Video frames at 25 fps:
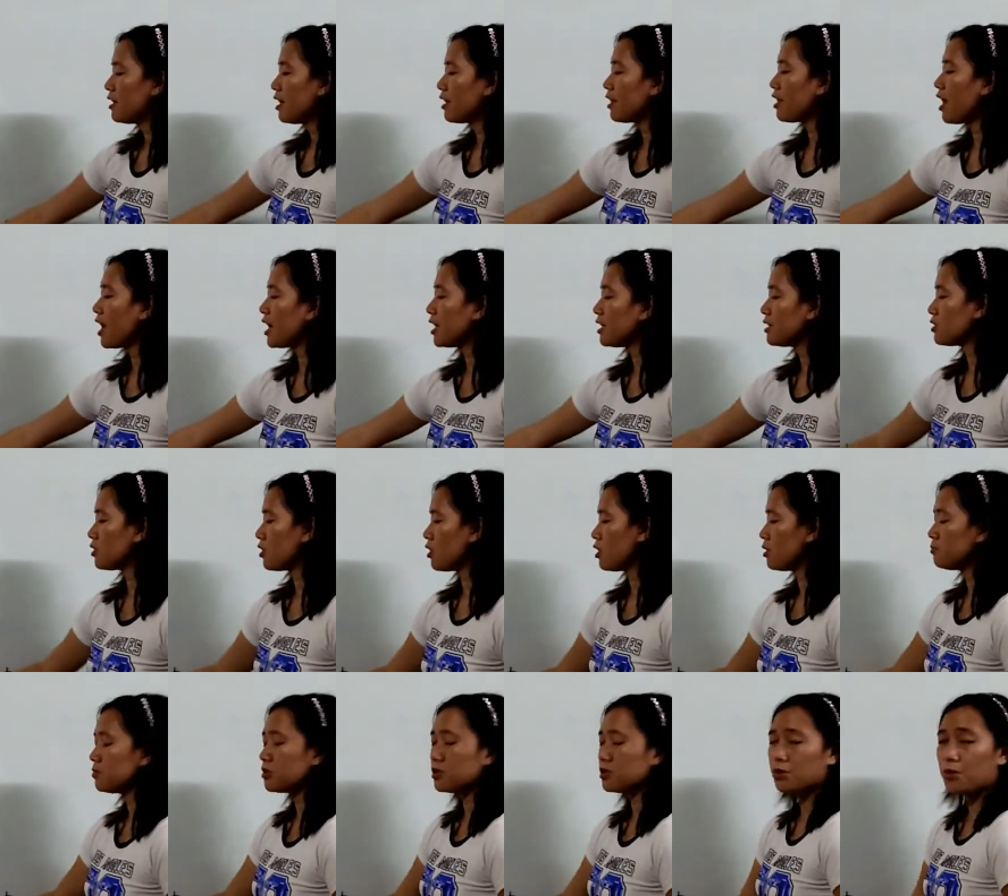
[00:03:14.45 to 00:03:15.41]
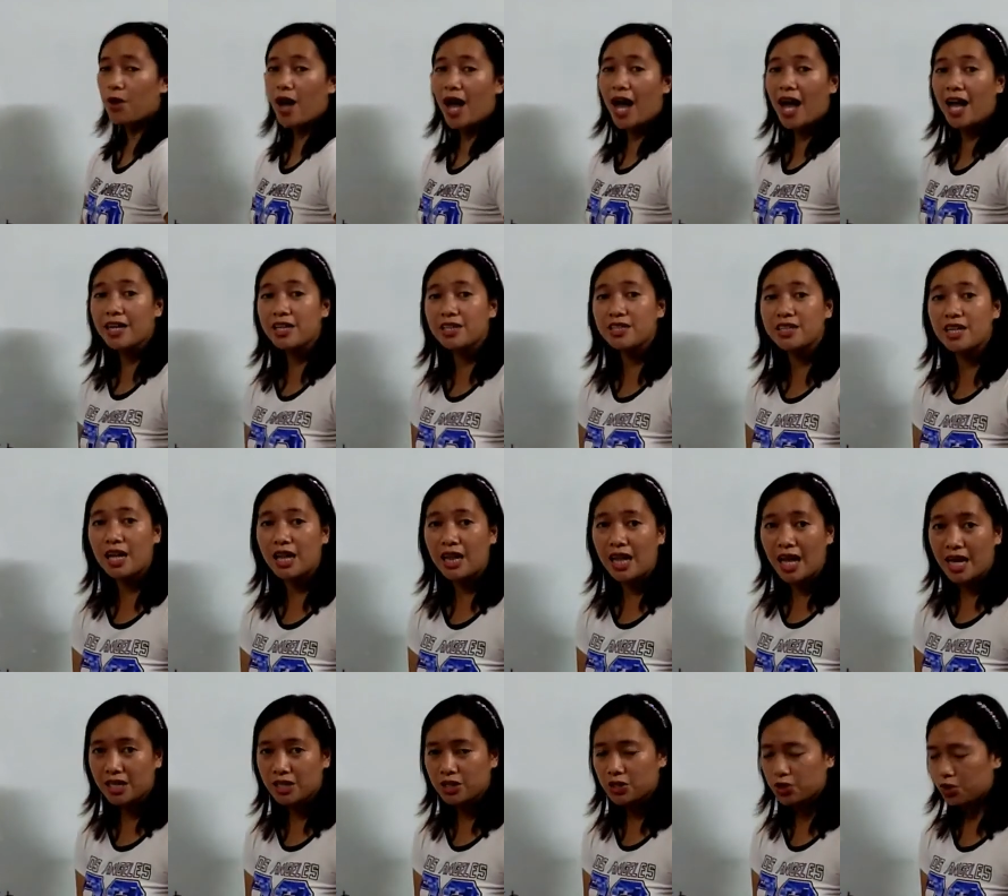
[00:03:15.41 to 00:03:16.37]
the like terms, so add
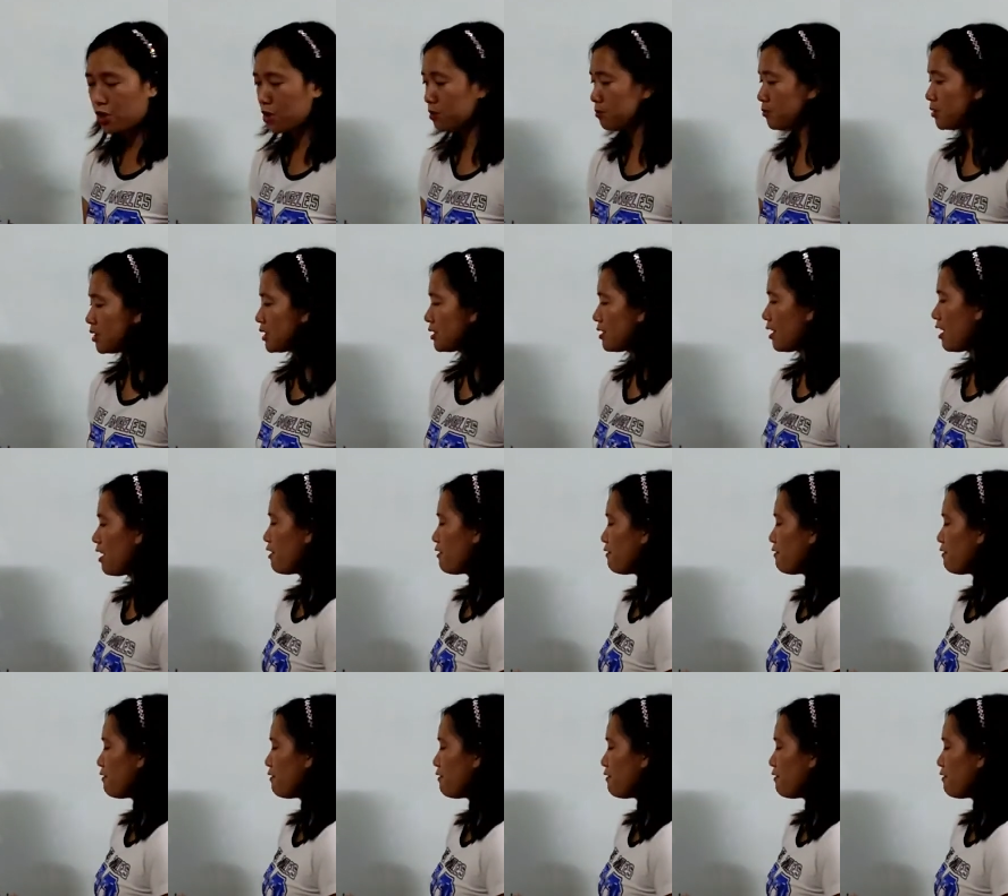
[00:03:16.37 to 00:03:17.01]
the like terms.